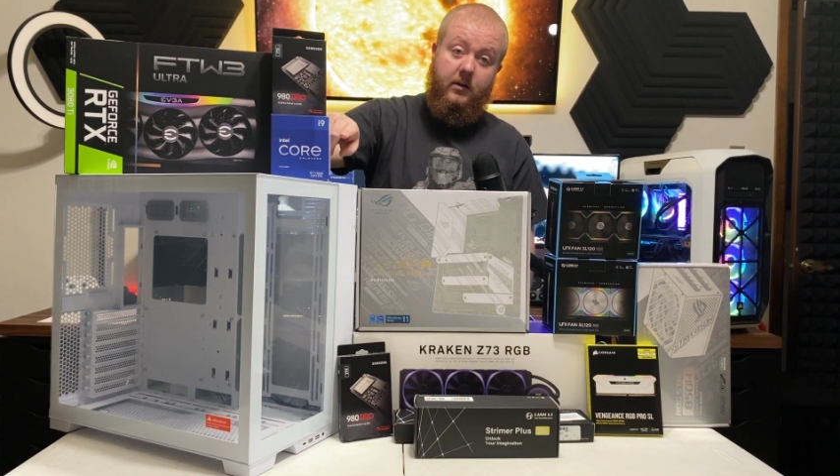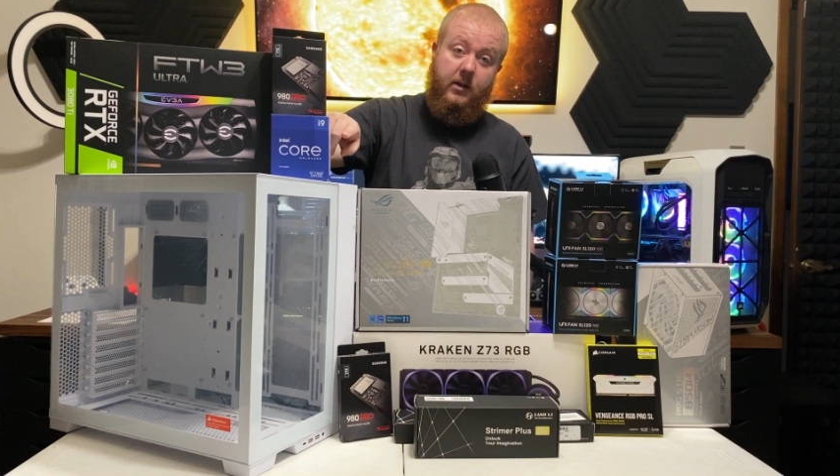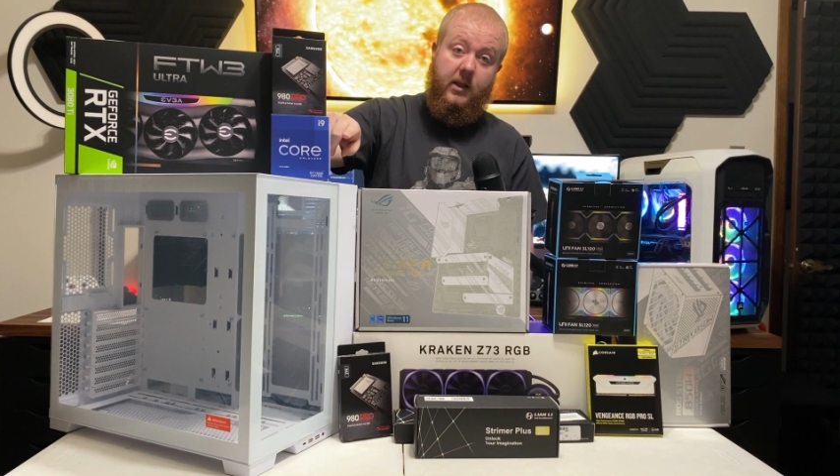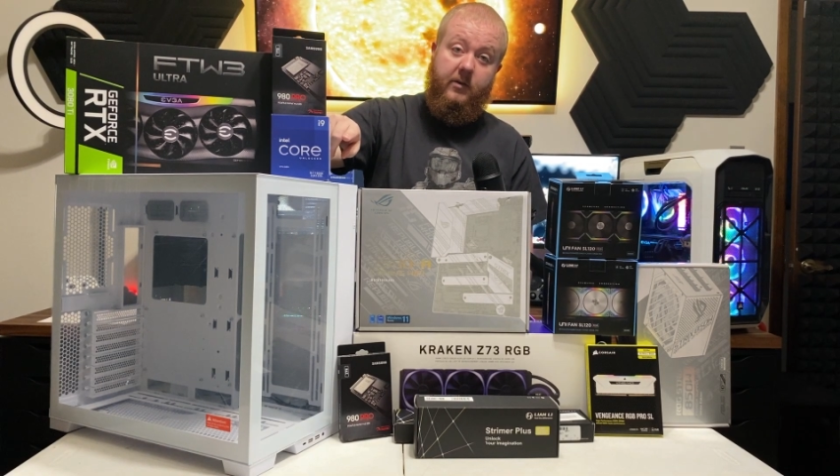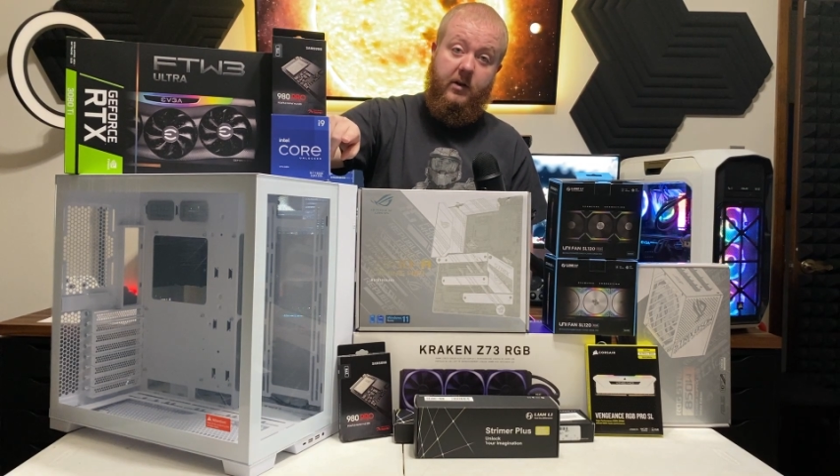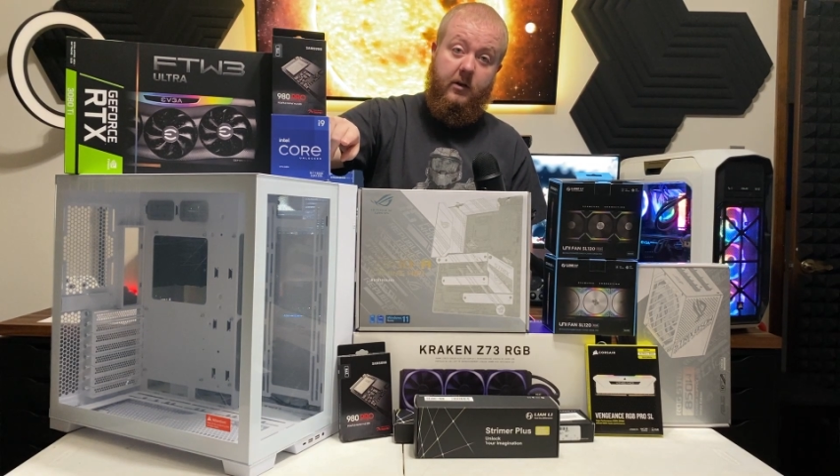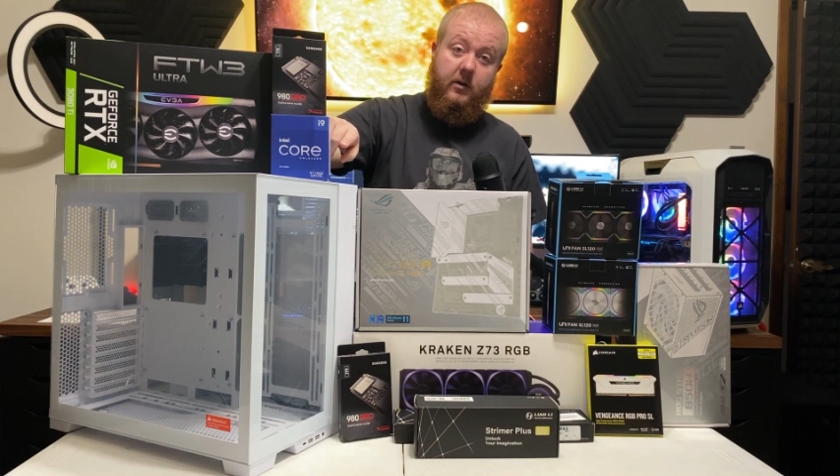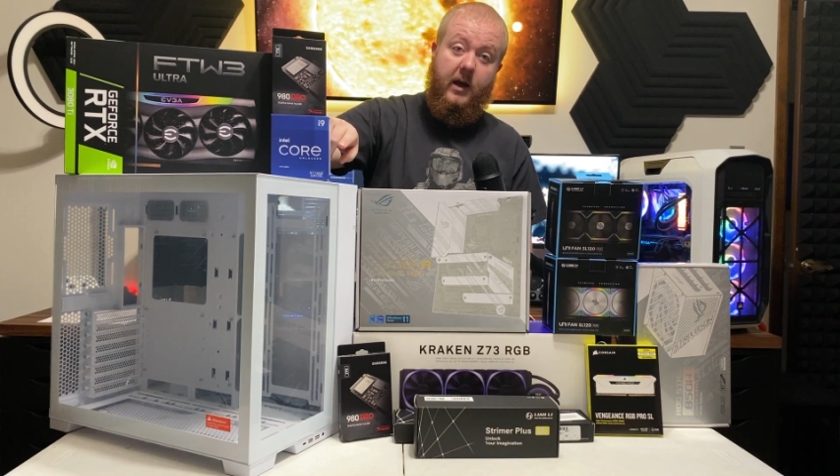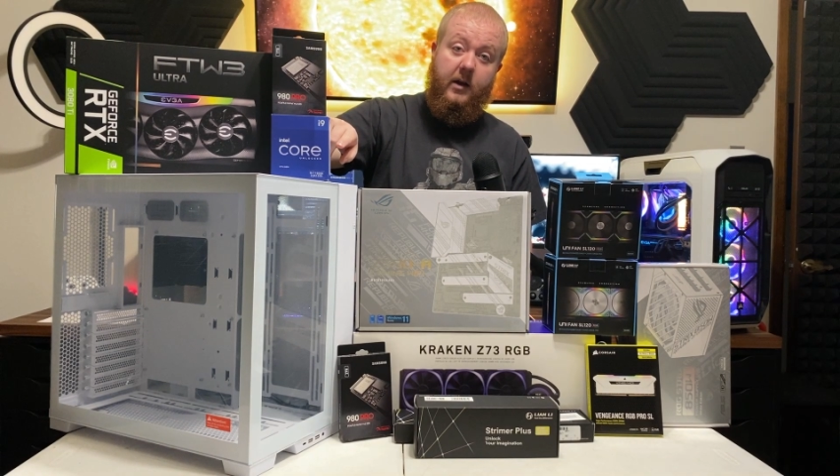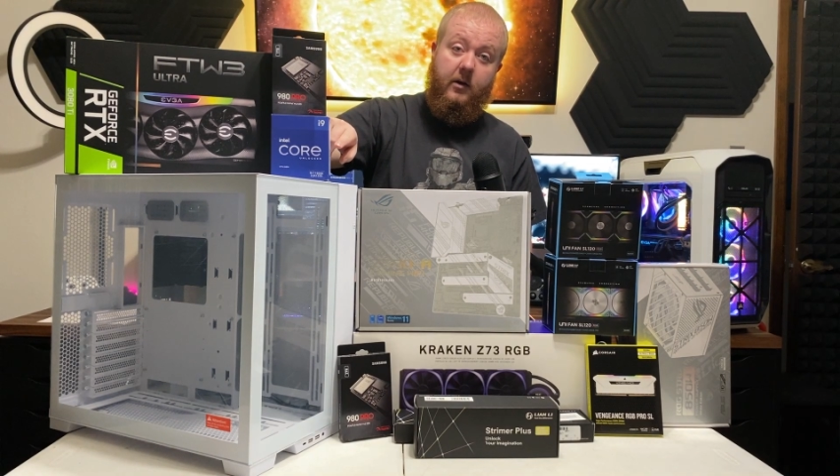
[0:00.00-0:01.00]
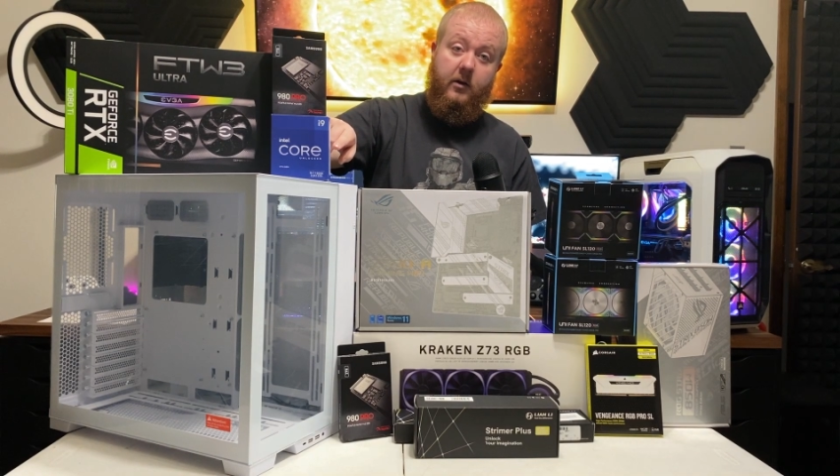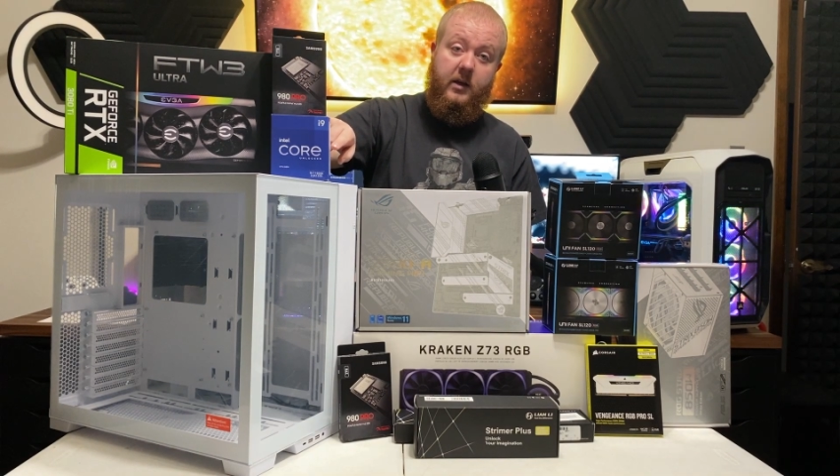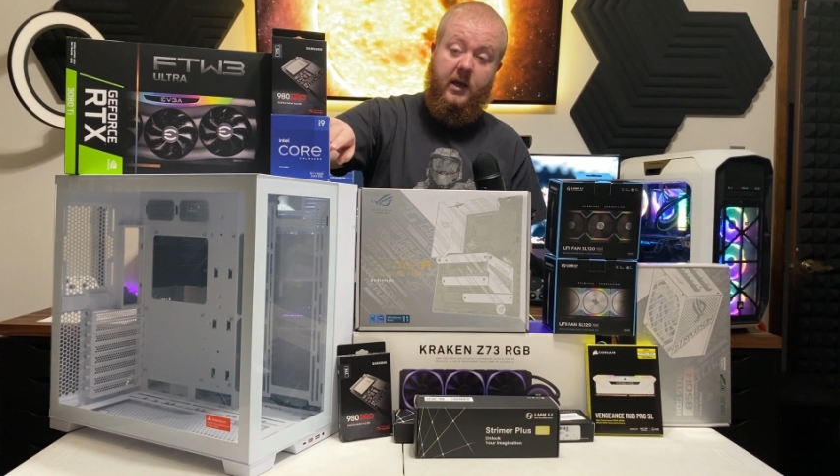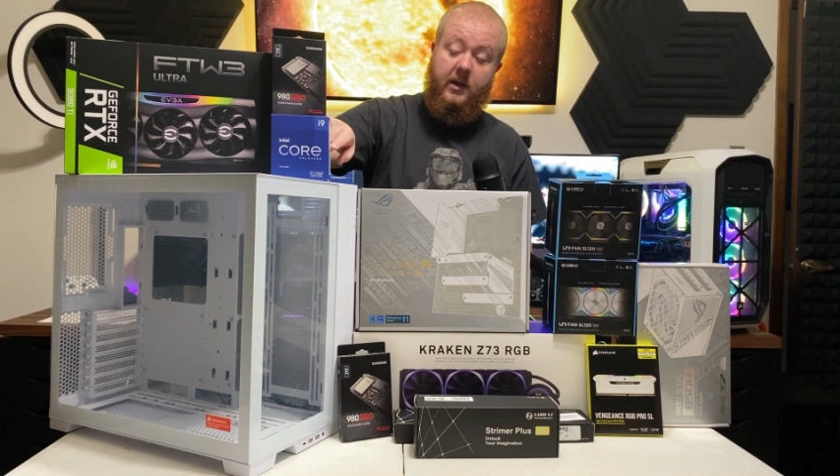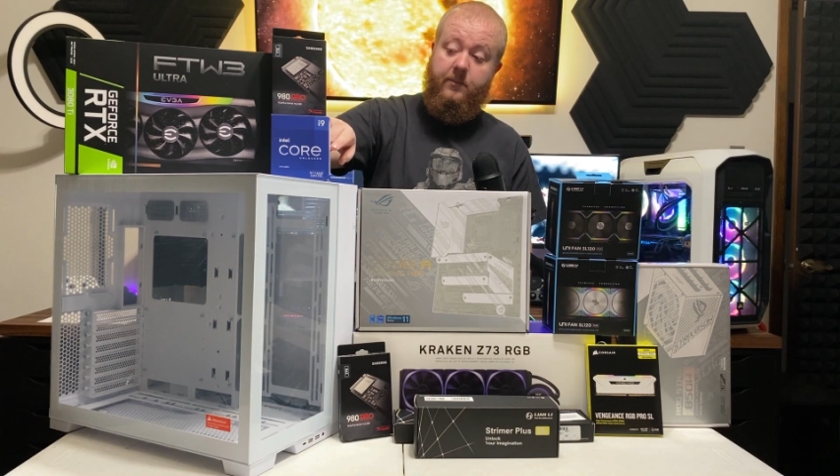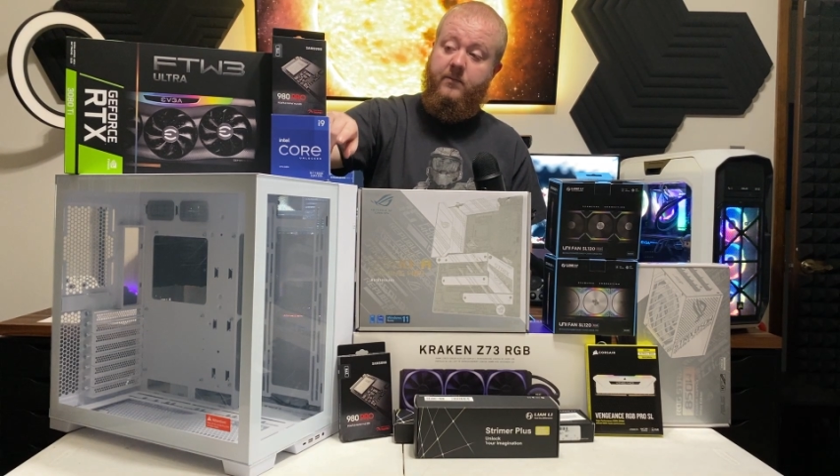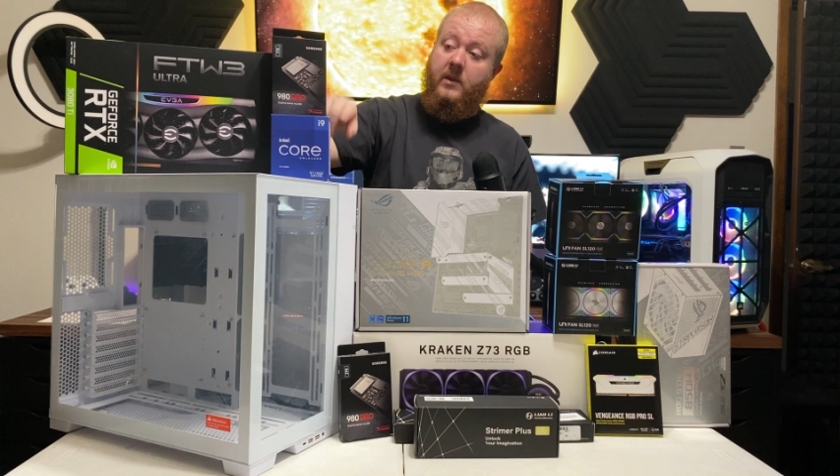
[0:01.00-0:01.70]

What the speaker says: 11900 900K